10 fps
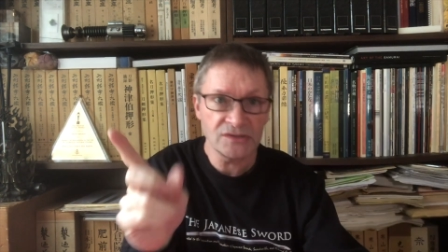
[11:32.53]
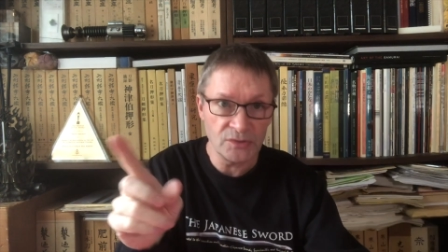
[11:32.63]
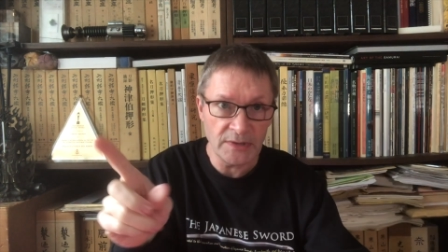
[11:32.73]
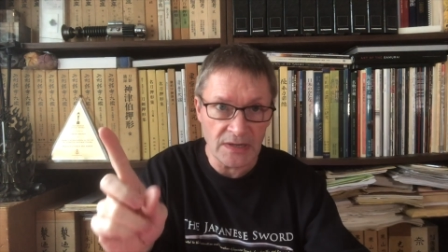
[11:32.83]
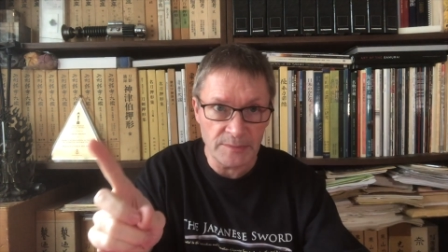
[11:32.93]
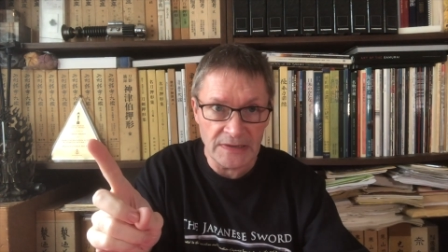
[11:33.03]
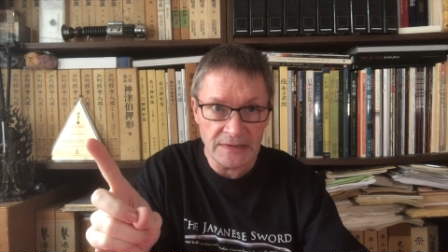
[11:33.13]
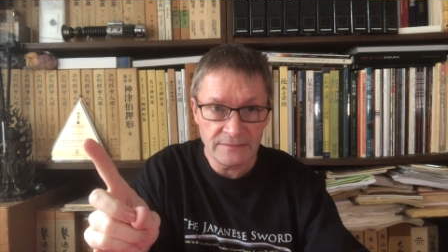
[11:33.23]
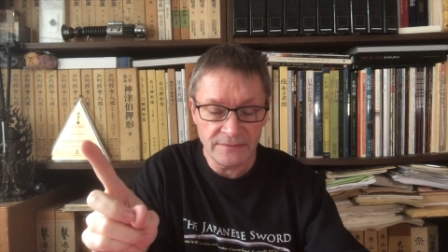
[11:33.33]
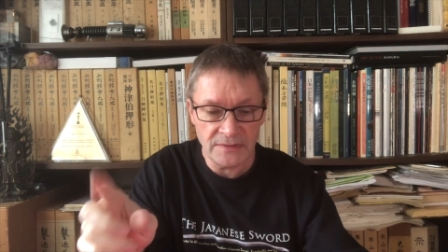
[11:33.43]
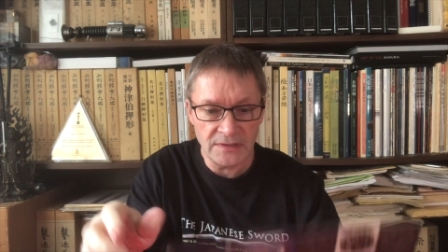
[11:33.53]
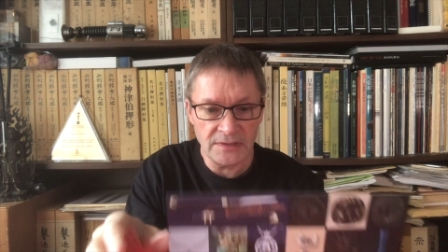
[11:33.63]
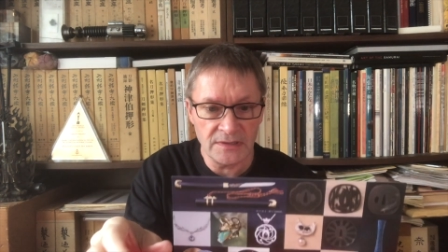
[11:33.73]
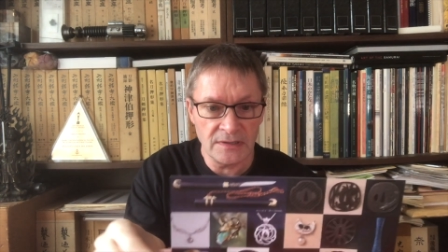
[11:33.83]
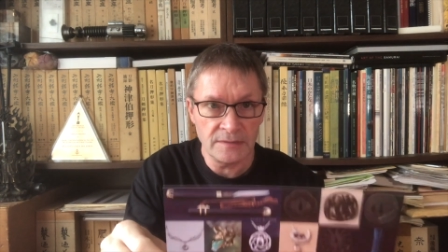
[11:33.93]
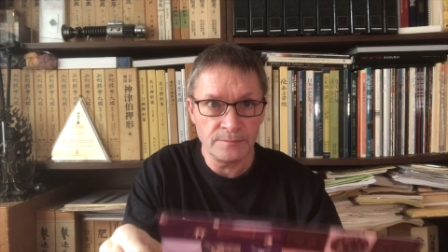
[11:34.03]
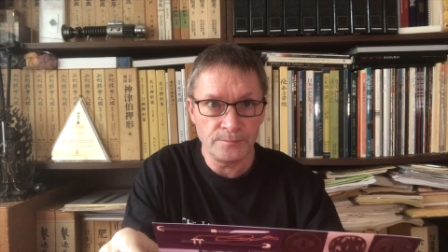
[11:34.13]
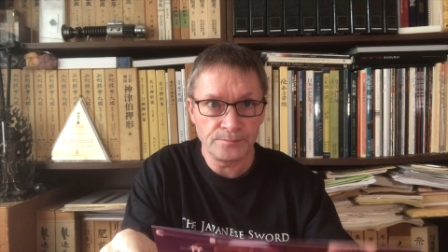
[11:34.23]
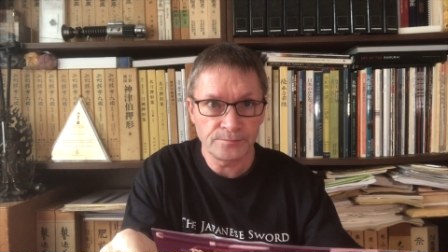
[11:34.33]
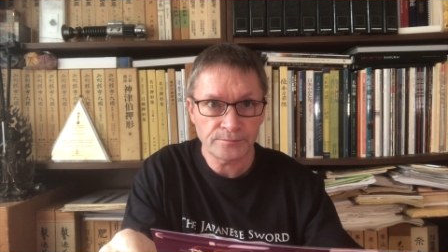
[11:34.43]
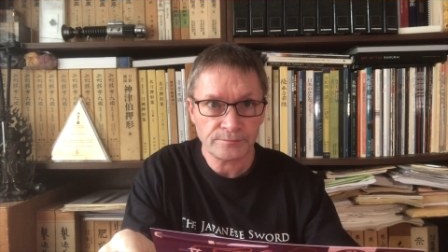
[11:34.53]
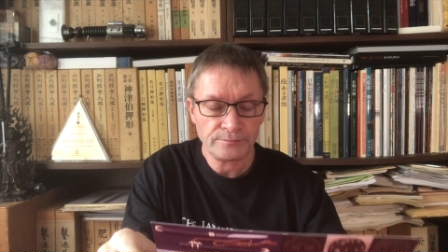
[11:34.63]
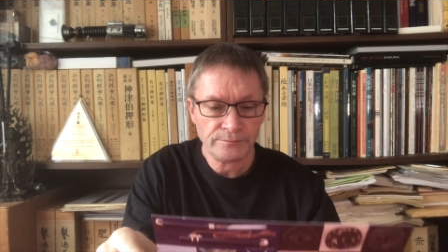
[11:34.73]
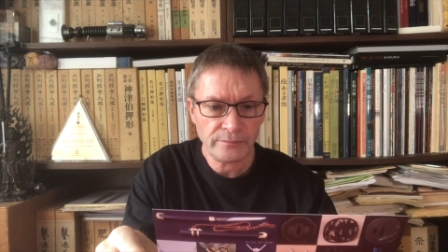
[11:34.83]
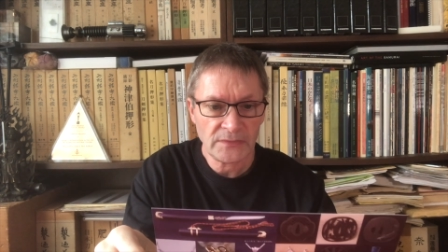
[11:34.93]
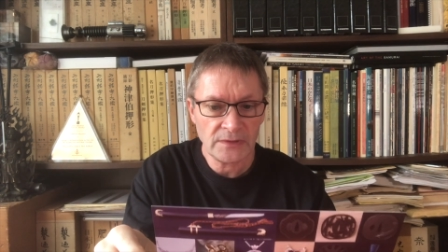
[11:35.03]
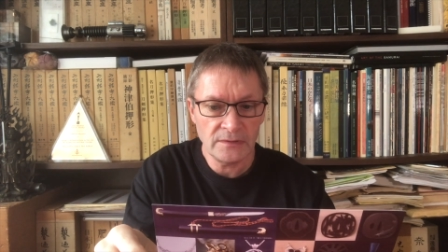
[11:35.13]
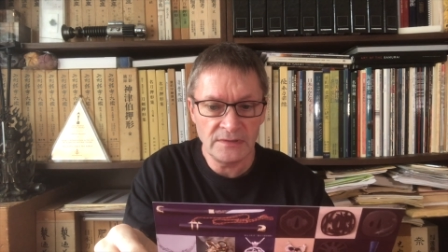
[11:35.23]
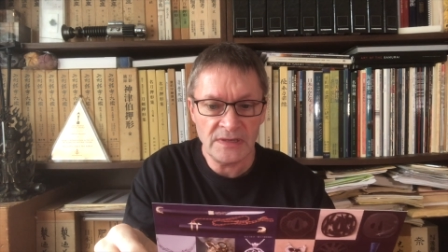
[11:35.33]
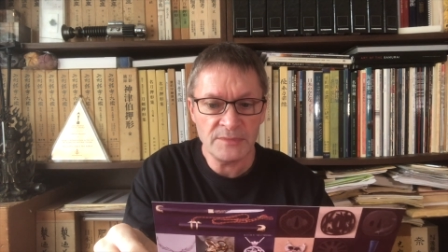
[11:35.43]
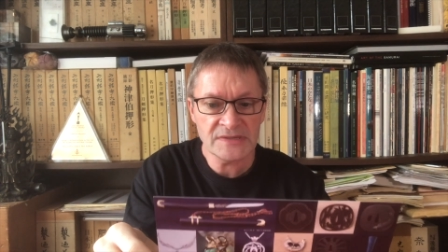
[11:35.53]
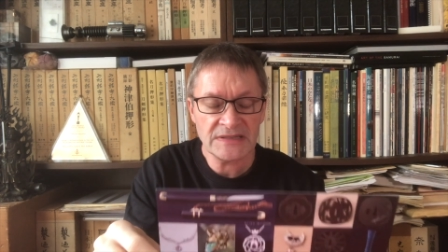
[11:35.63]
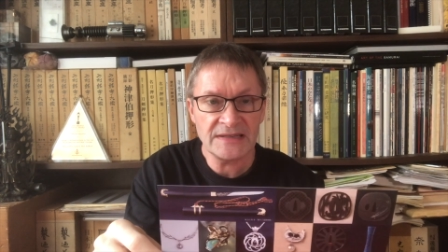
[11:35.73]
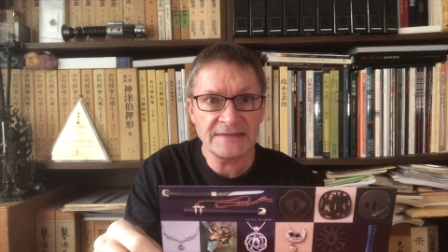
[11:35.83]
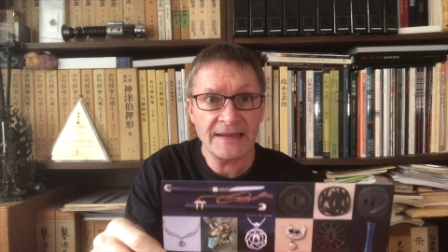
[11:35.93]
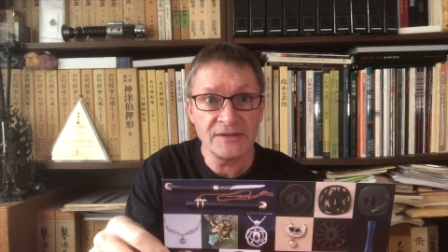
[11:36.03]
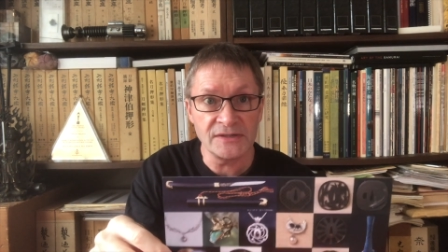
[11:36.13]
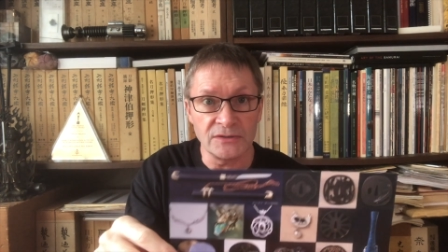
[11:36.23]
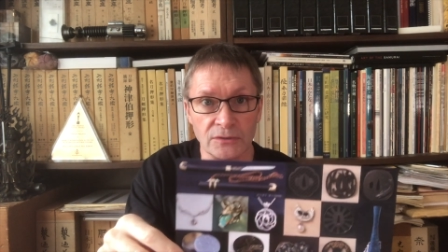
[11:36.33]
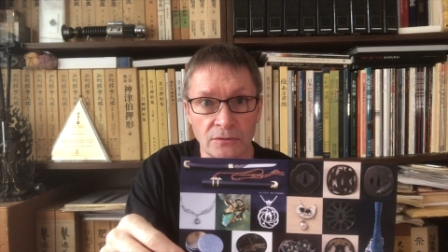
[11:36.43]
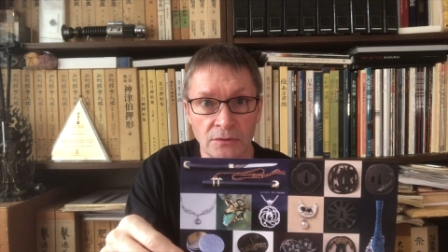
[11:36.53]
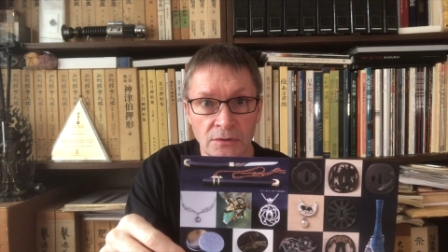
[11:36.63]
suba that I made for the Demon Slayer Tanjiro